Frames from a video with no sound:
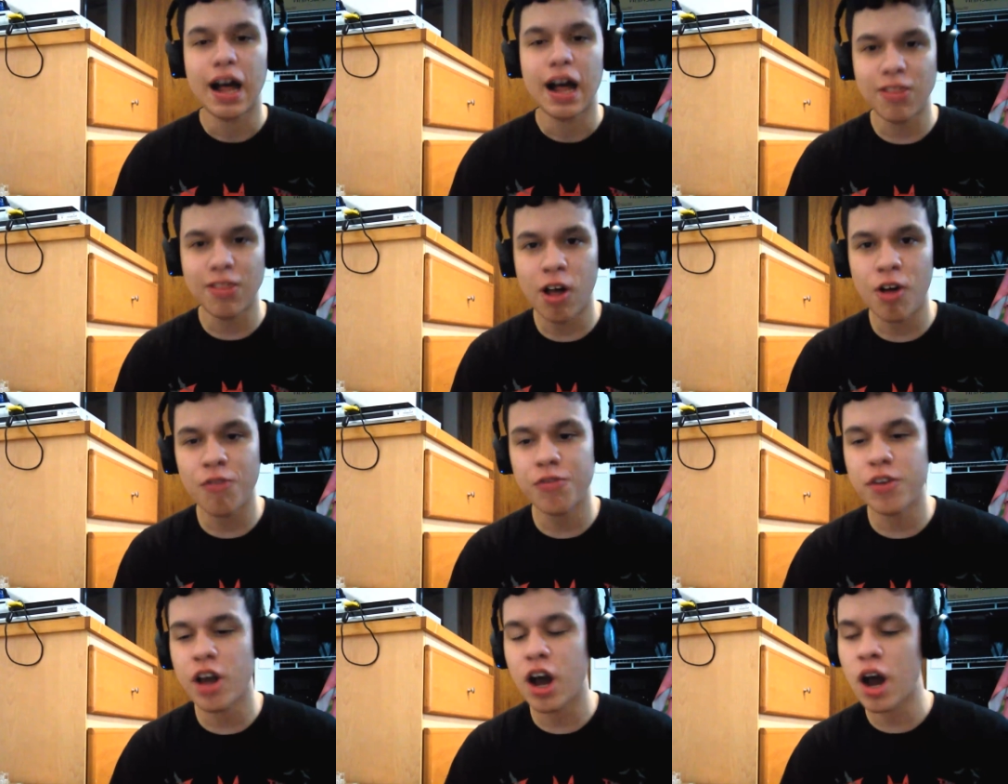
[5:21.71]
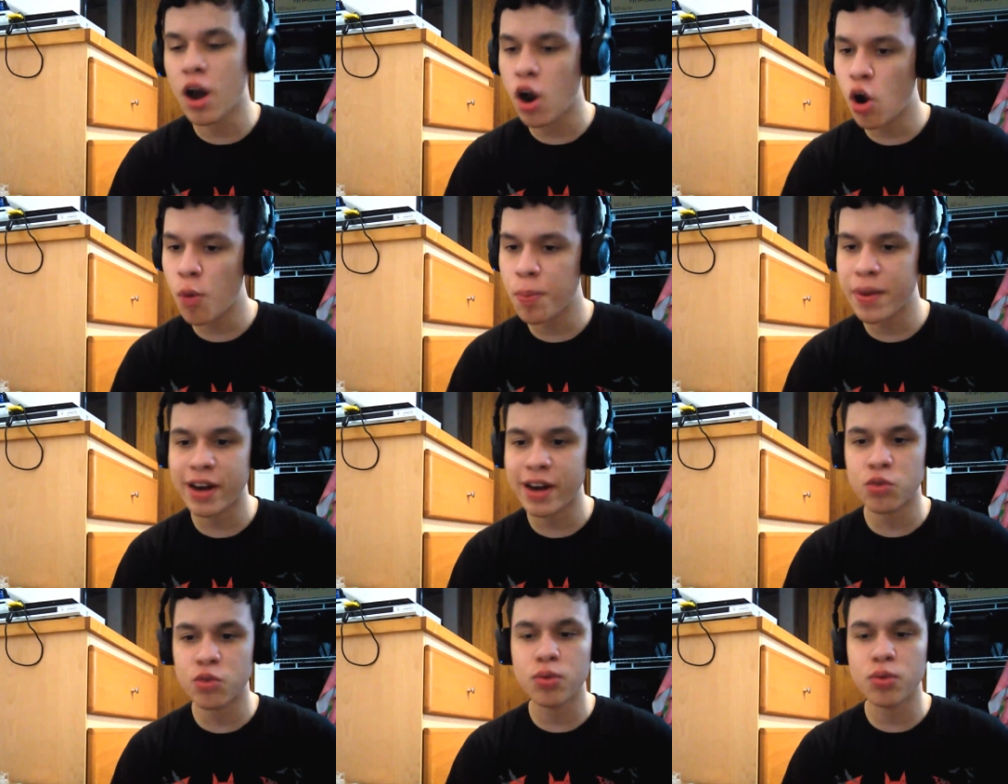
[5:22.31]
I love y'all. Hope
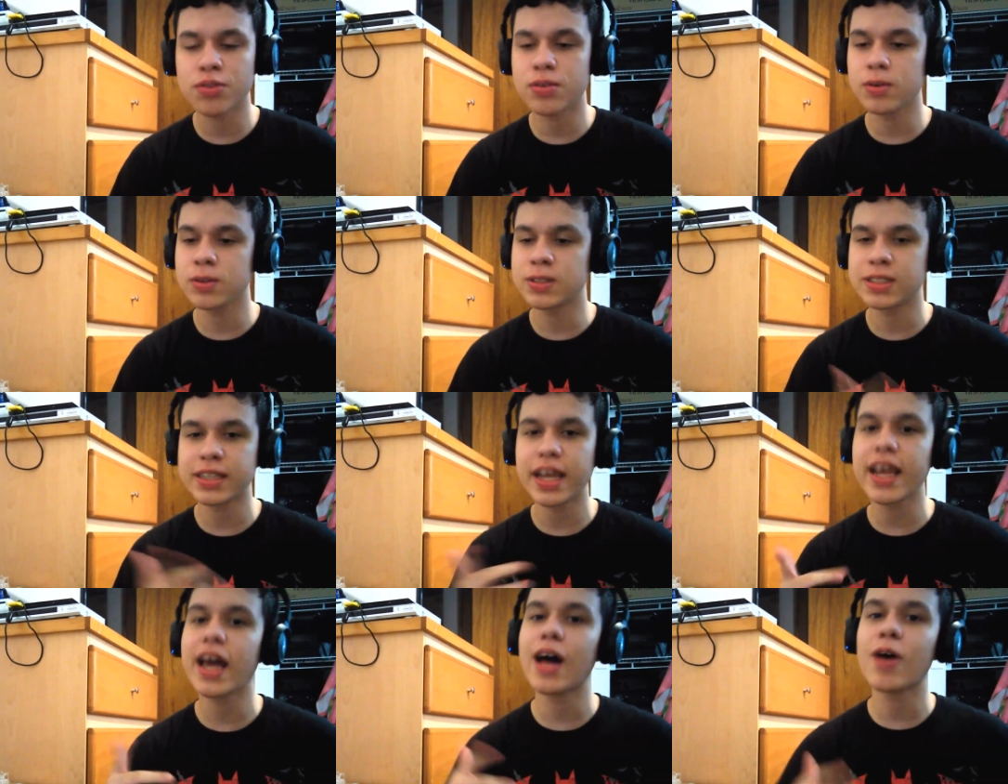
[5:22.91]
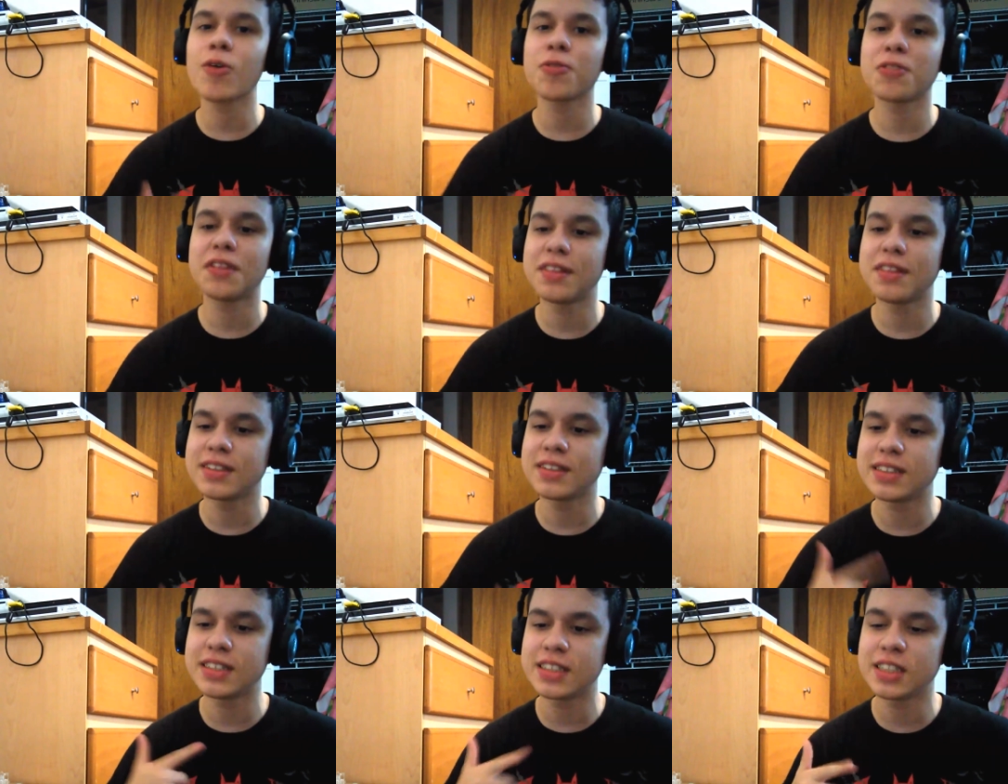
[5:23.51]
God is with you. Stay healthy.
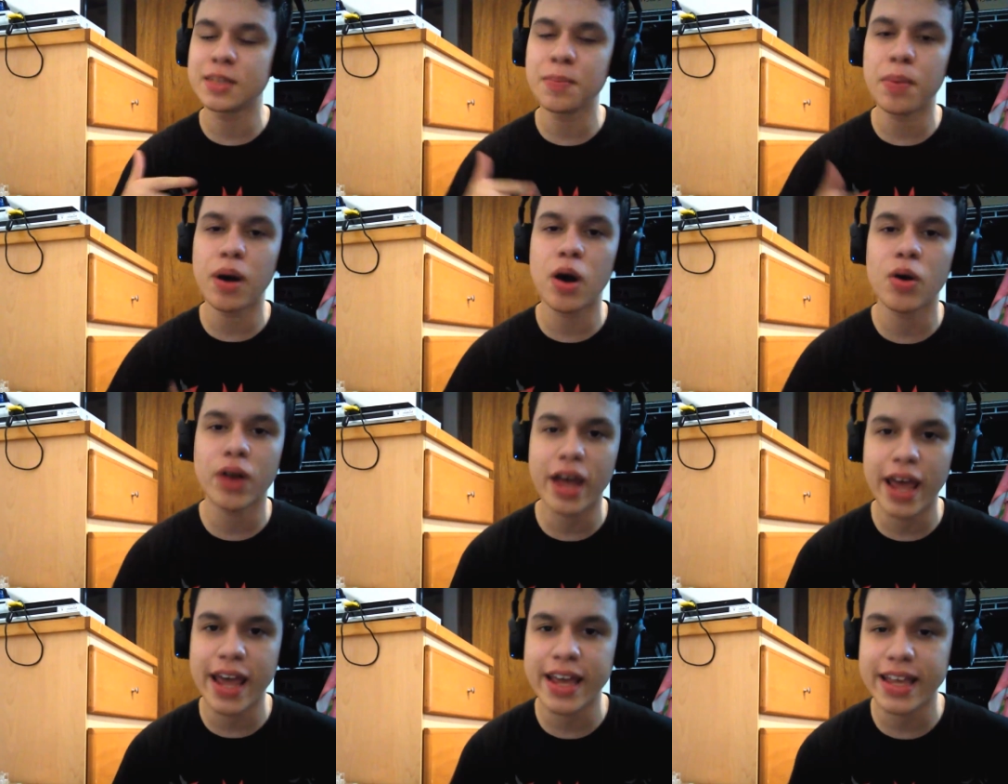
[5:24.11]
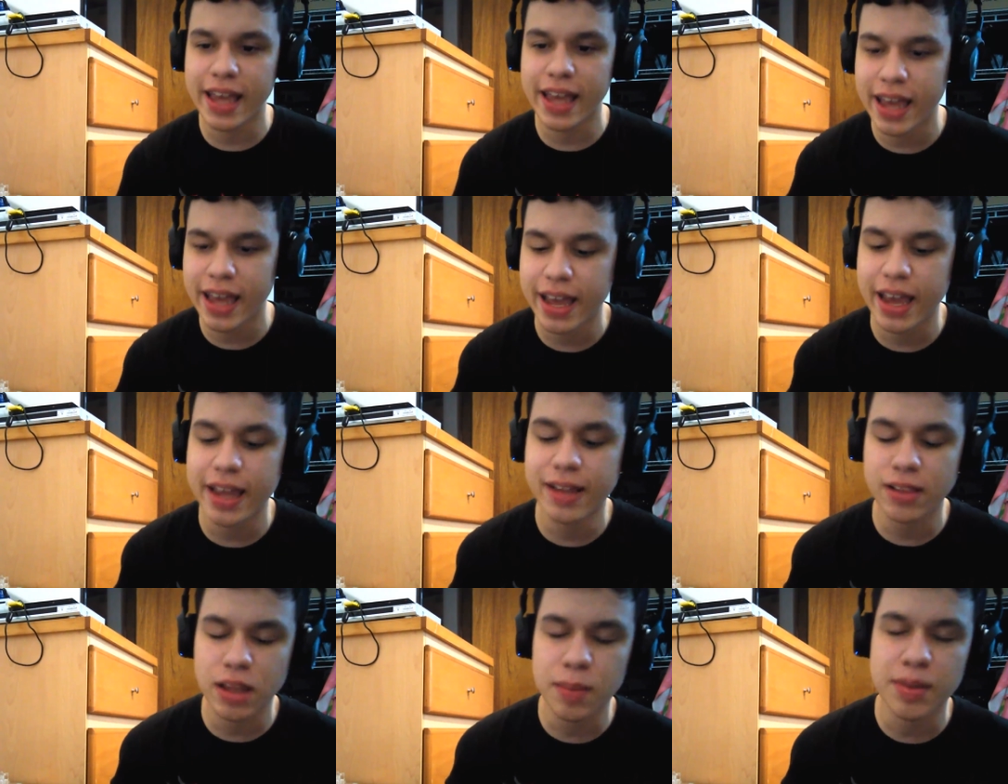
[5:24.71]
This is Bizzy Bone,
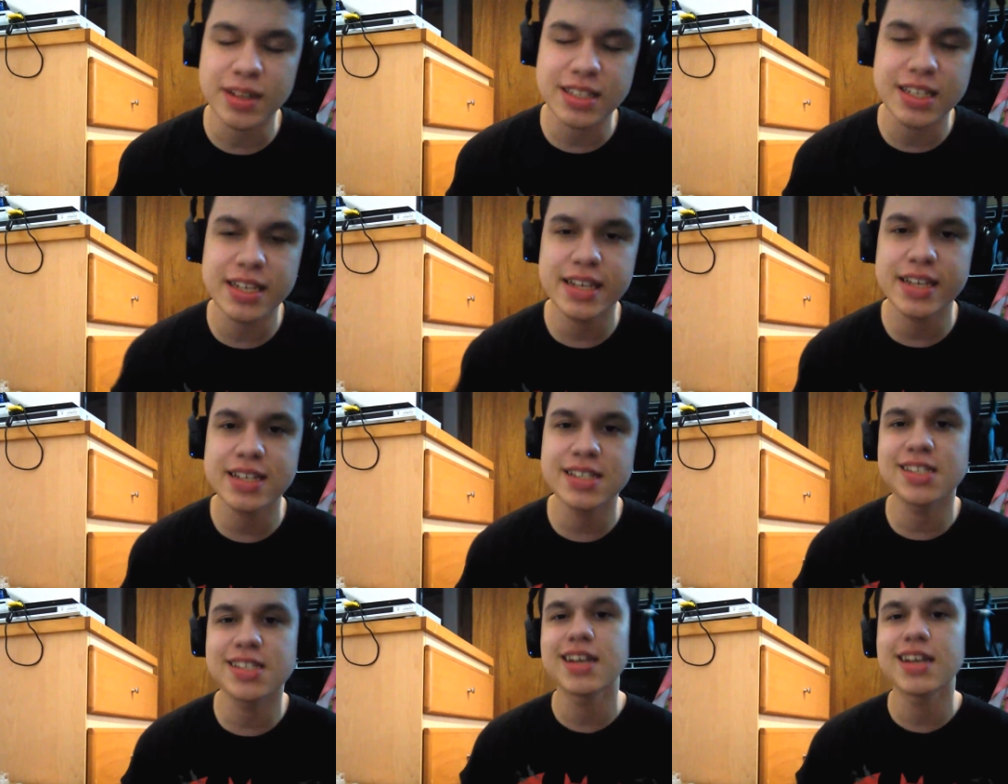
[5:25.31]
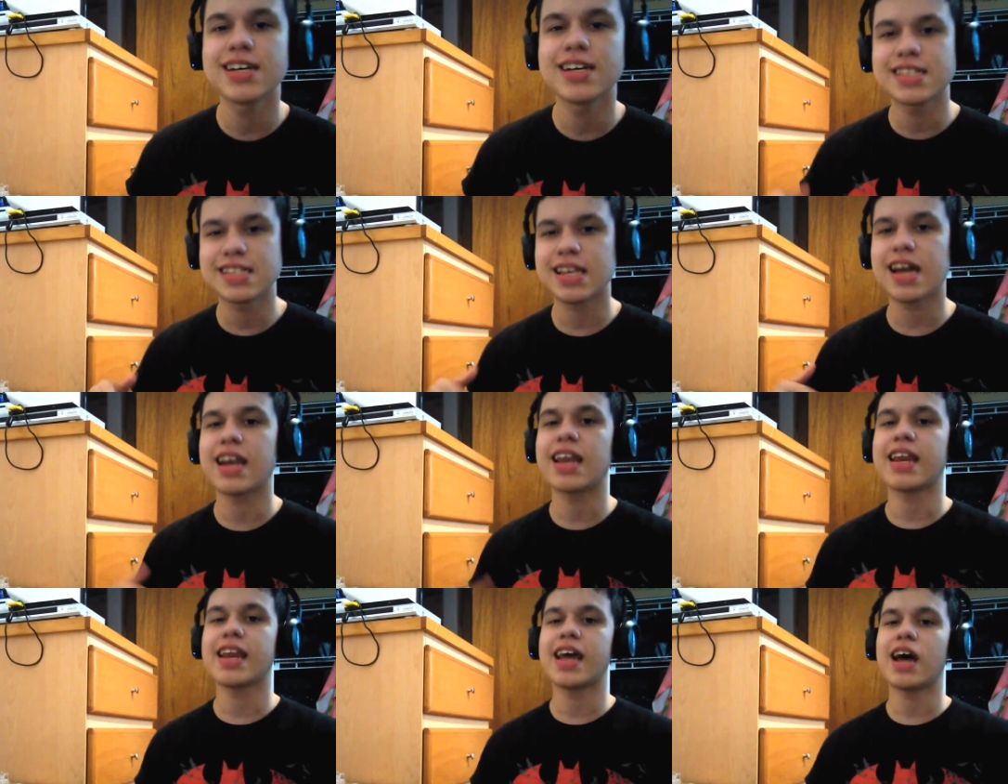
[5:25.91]
aka Lee Matias,
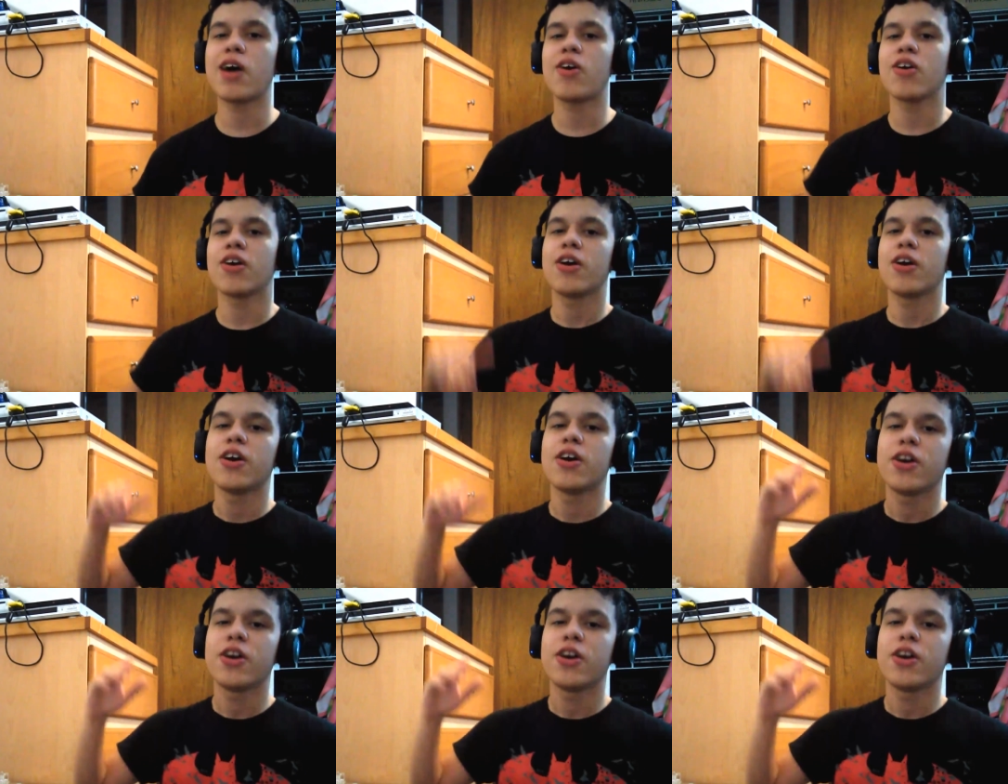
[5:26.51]
signing out.